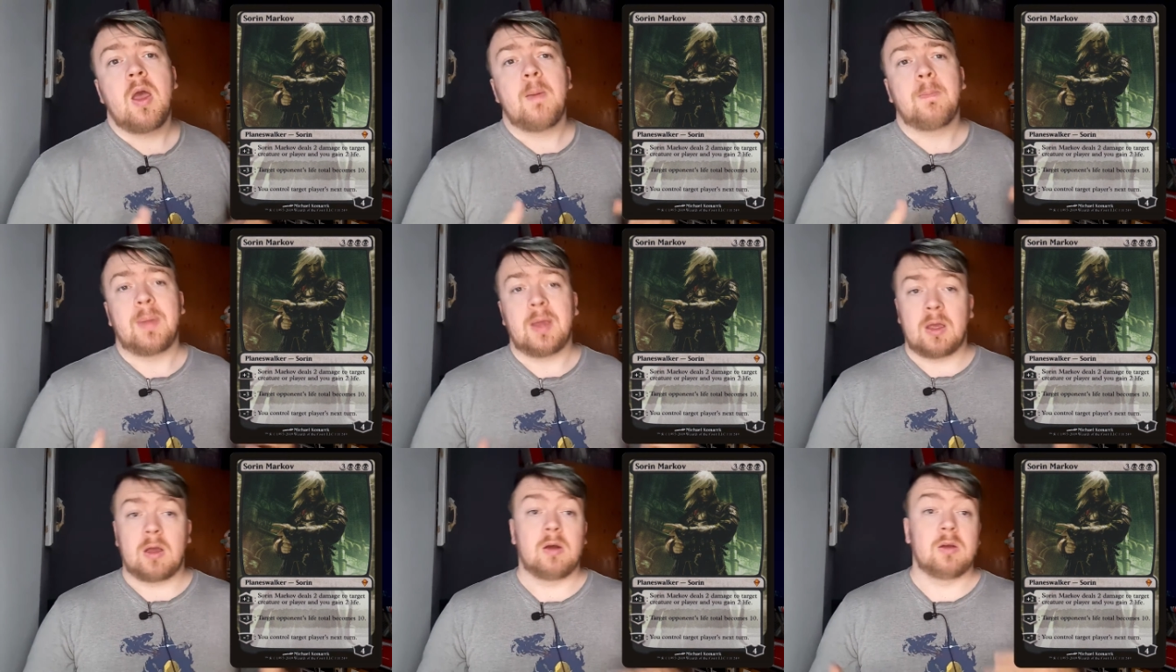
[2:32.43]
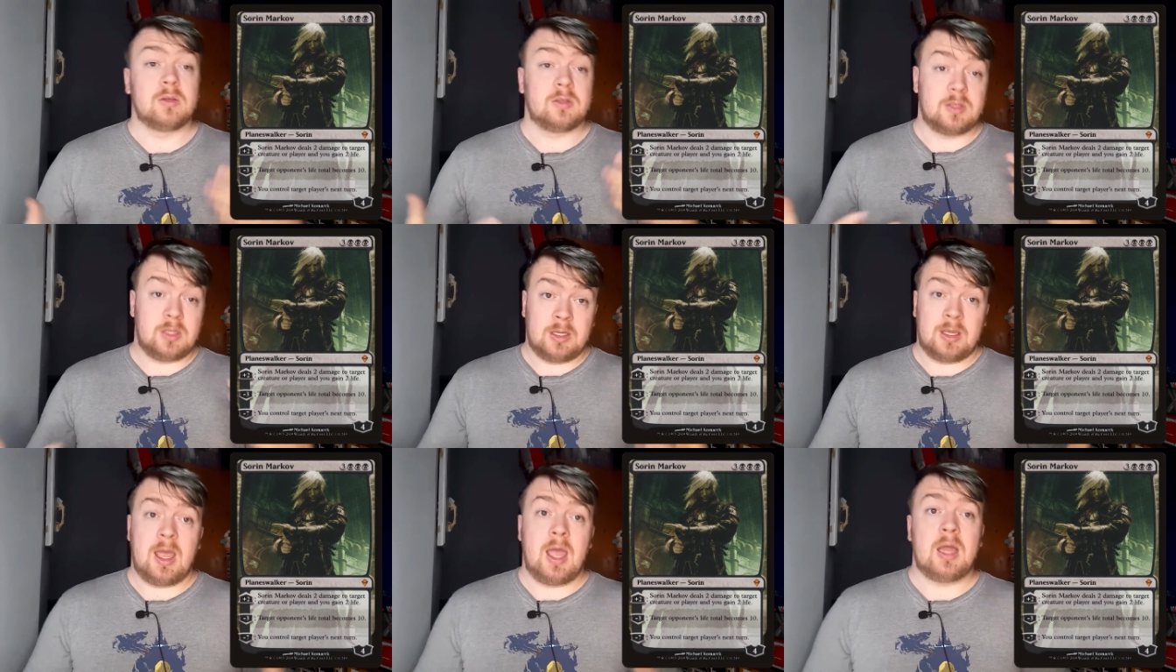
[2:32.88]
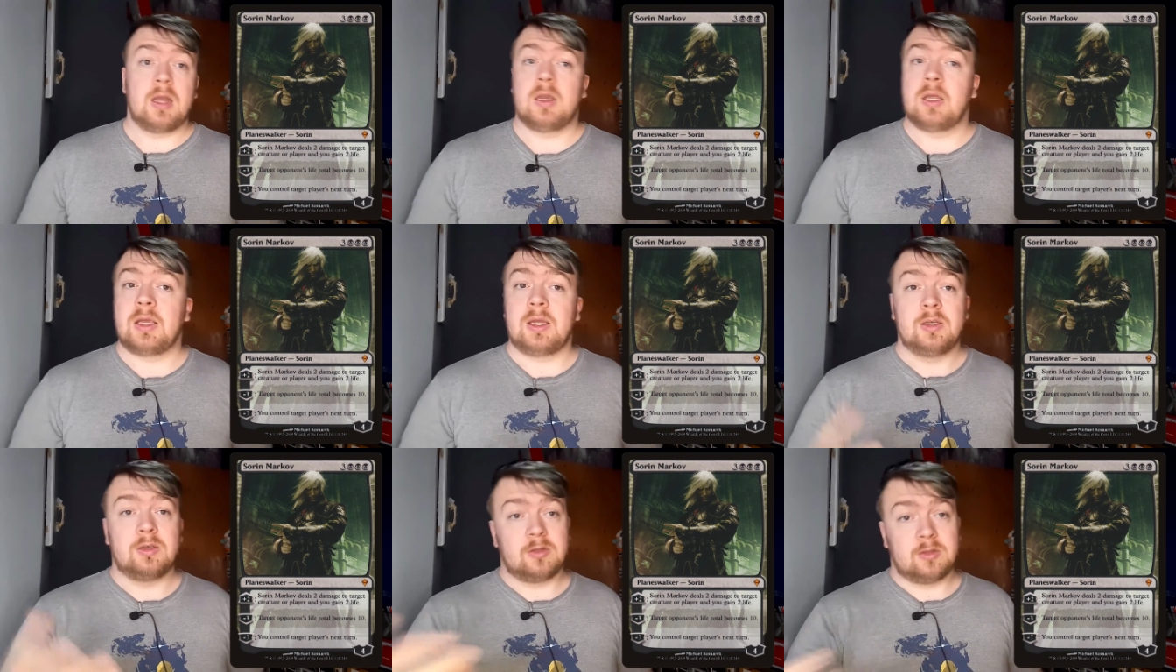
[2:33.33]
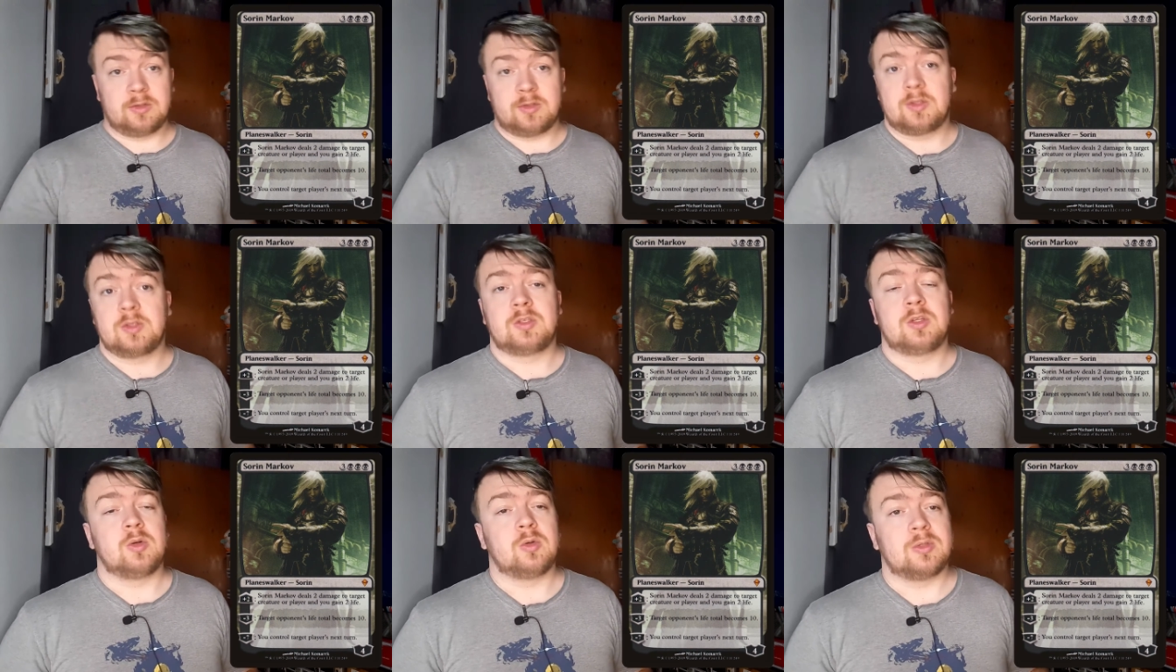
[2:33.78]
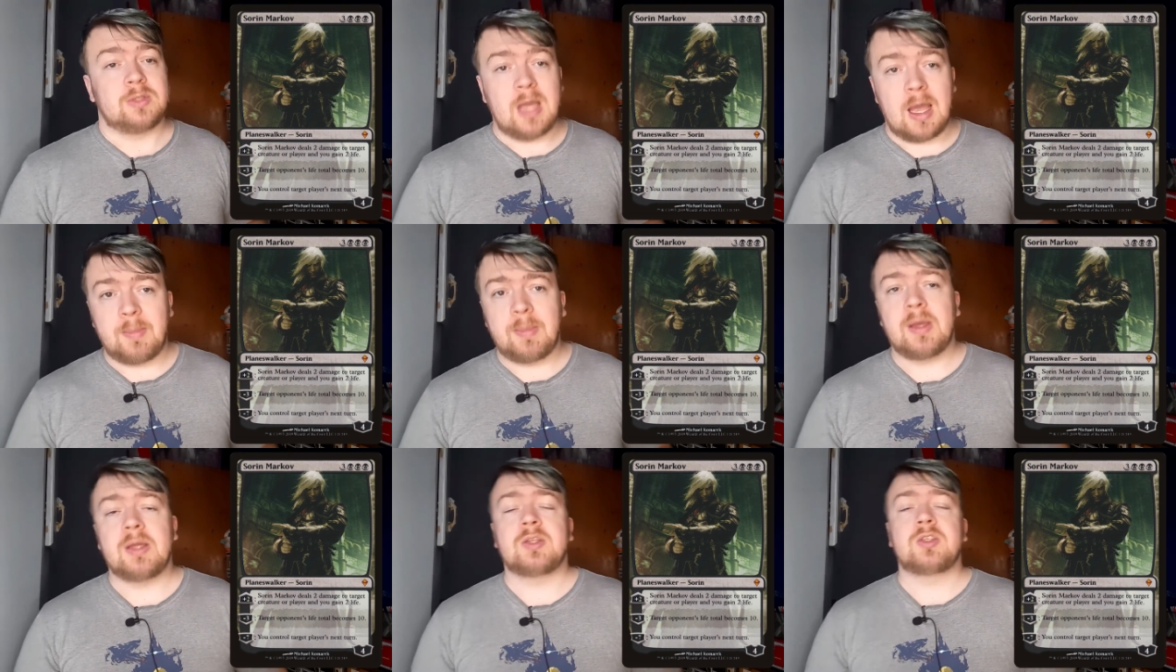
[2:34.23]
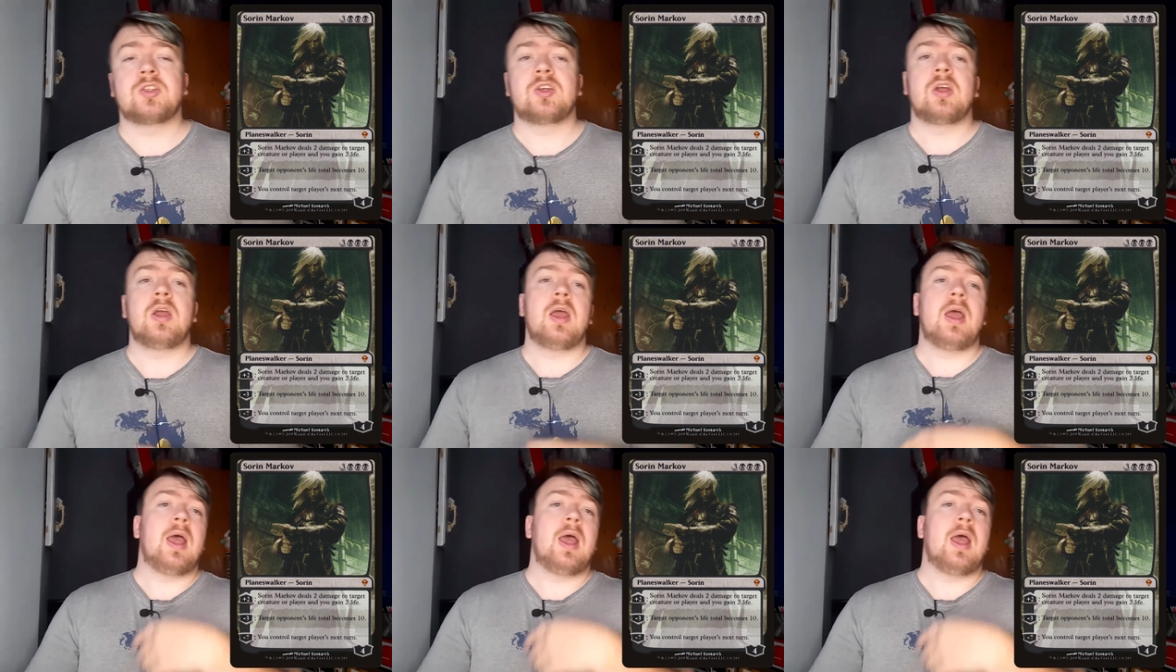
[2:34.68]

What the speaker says: because again he does the 2 damage,